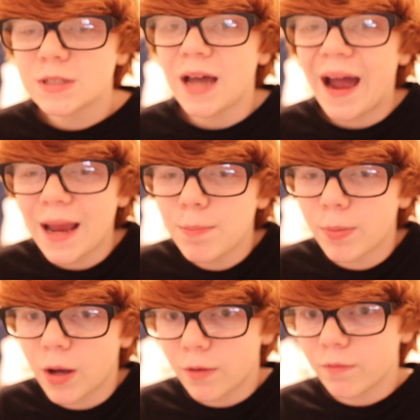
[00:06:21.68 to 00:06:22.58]

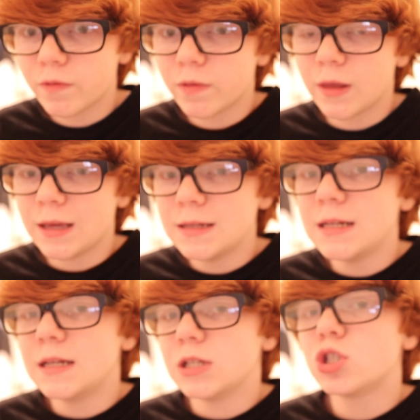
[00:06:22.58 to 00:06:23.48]
type of the
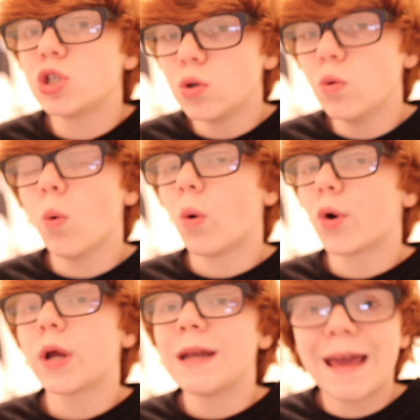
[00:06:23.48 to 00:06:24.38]
Adidas shoe
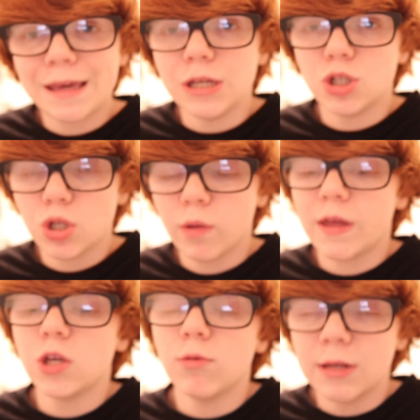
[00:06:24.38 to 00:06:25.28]
or Nike shoe
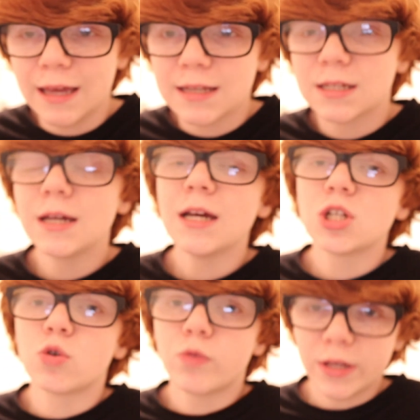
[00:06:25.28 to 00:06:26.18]
that you get
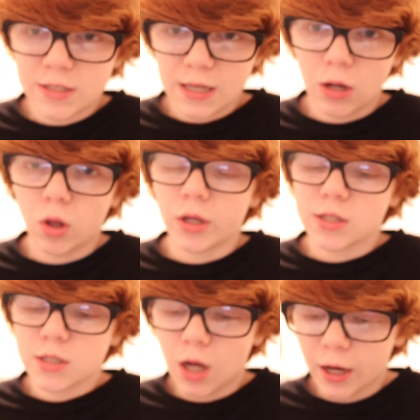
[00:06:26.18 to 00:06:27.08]
to resell on
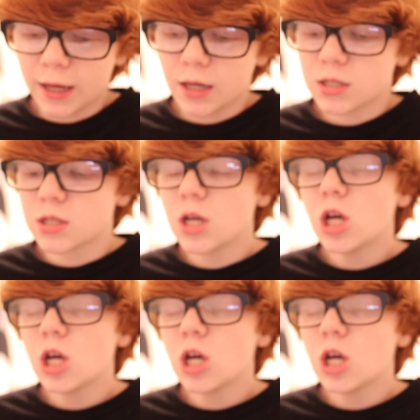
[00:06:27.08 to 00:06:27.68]
StockX.